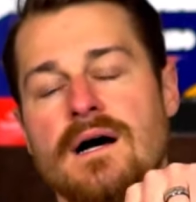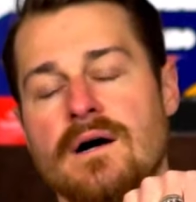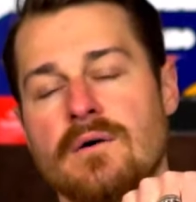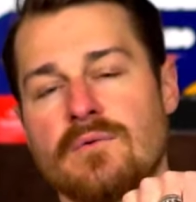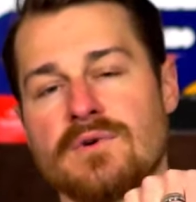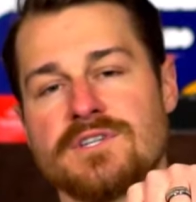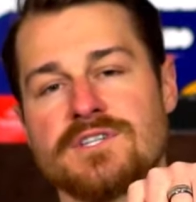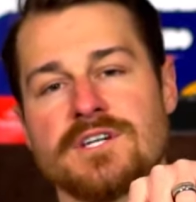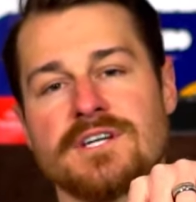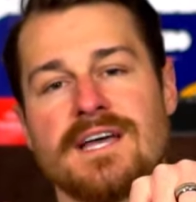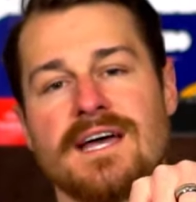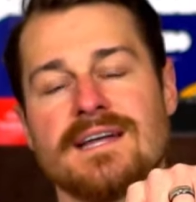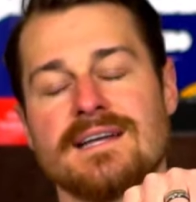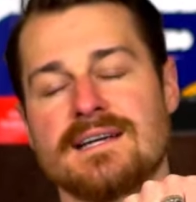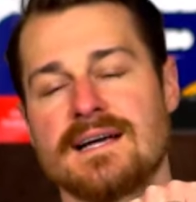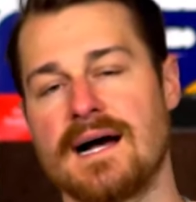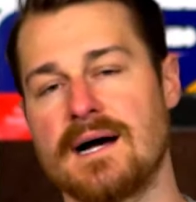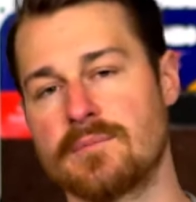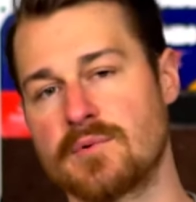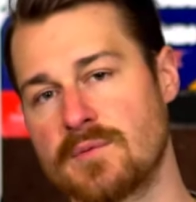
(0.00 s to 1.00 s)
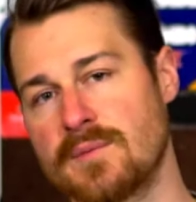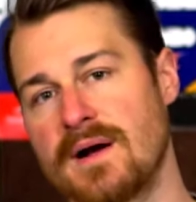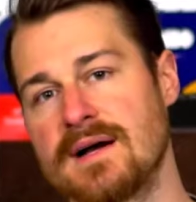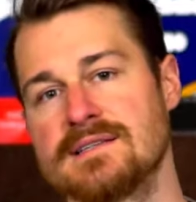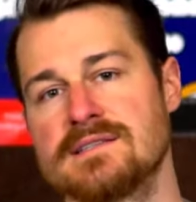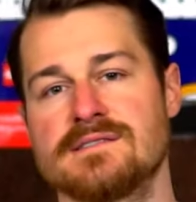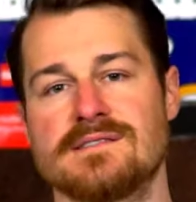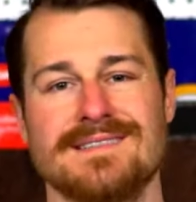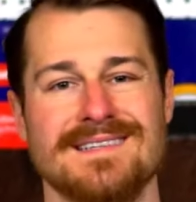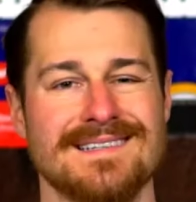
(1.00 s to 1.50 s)
which again
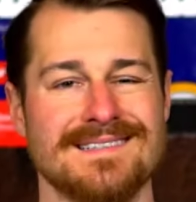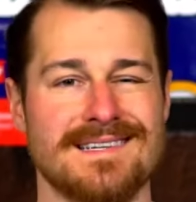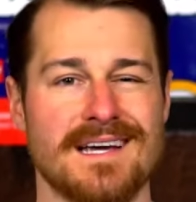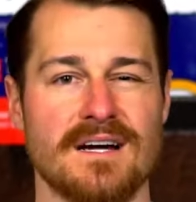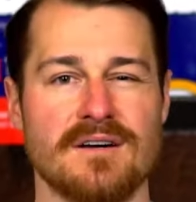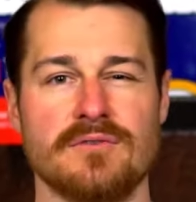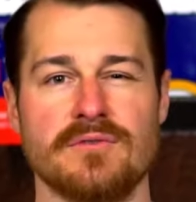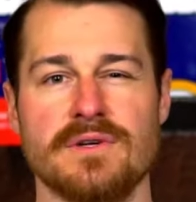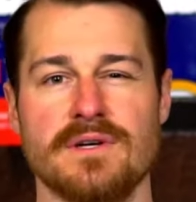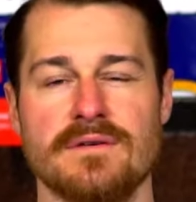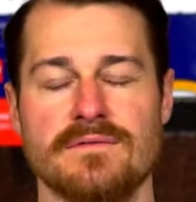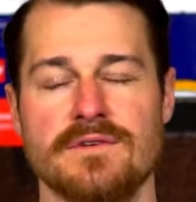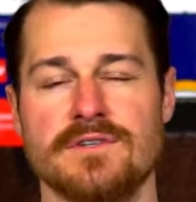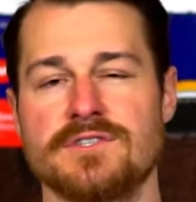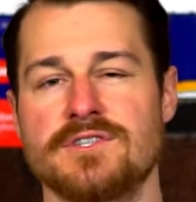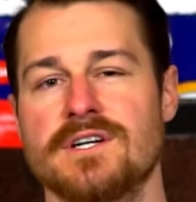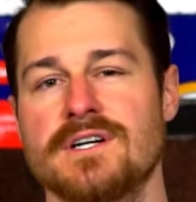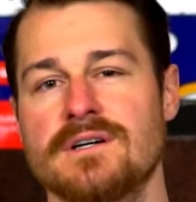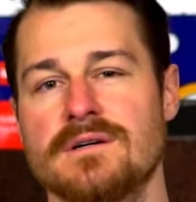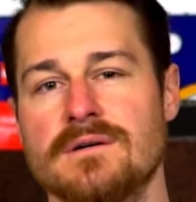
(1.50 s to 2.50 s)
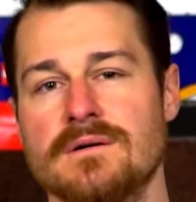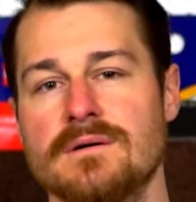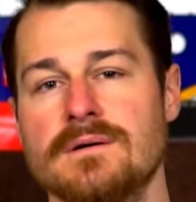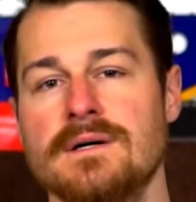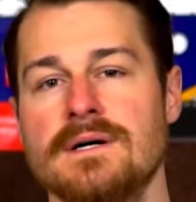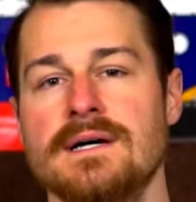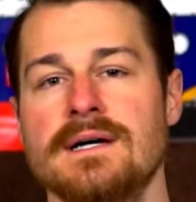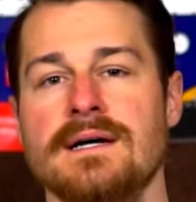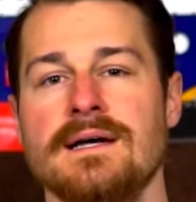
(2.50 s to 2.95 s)
compromises the integrity of the shingle.